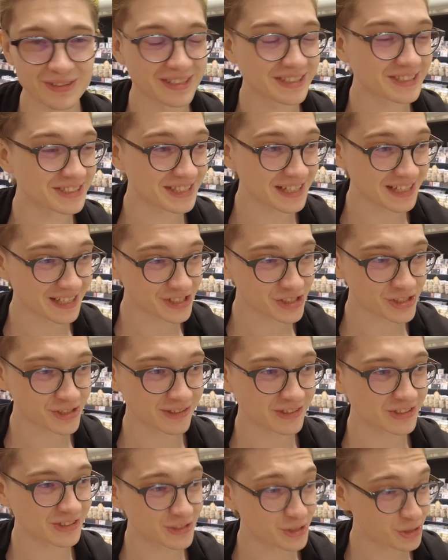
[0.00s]
It's
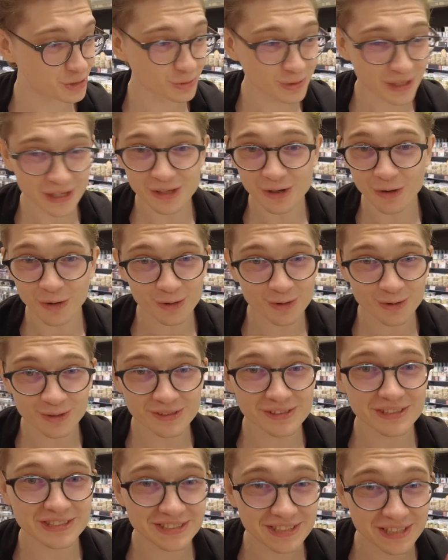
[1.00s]
delicious. Chew-day
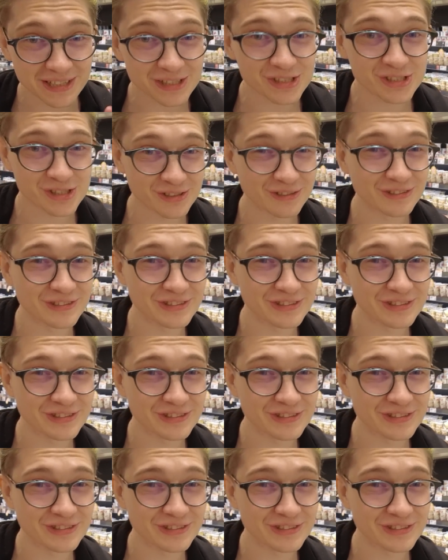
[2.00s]
yogurt is delicious.